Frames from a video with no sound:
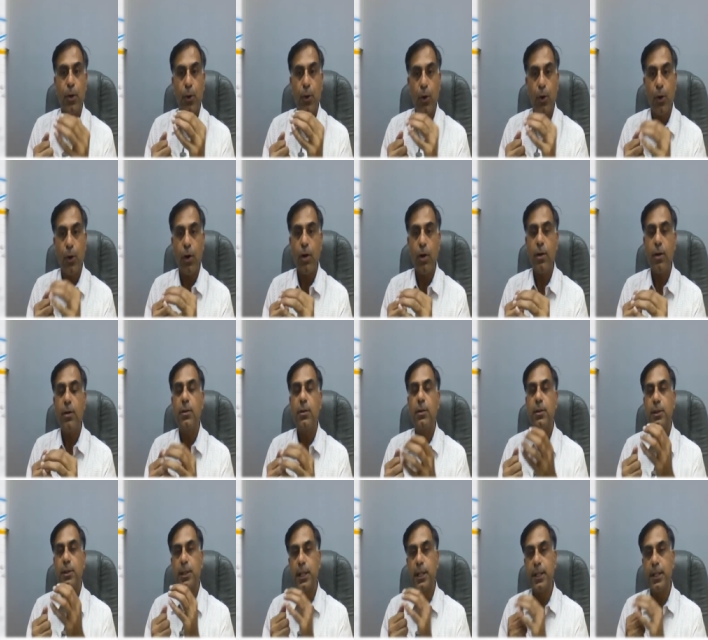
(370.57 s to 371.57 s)
or
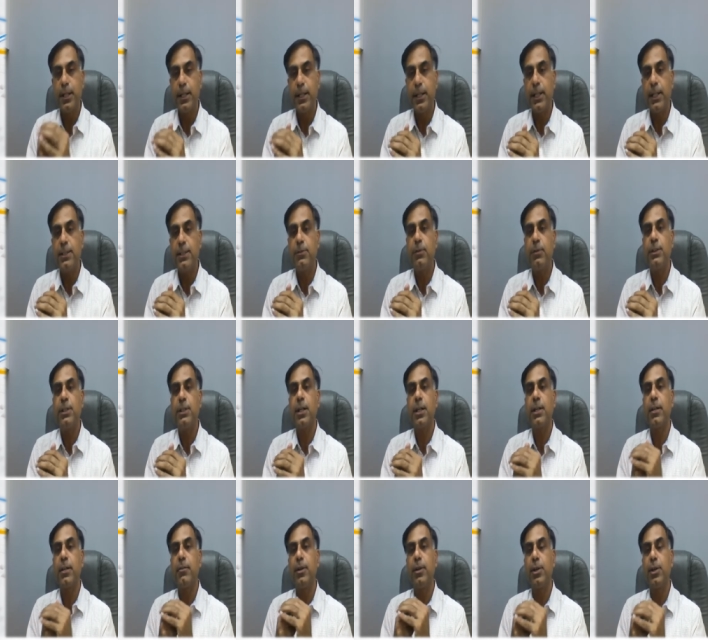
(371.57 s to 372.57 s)
the details which
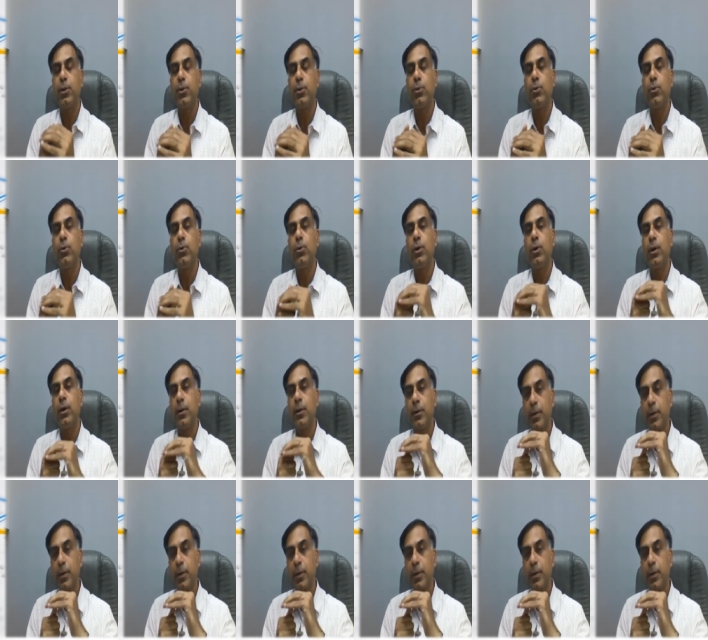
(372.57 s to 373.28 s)
are given to you,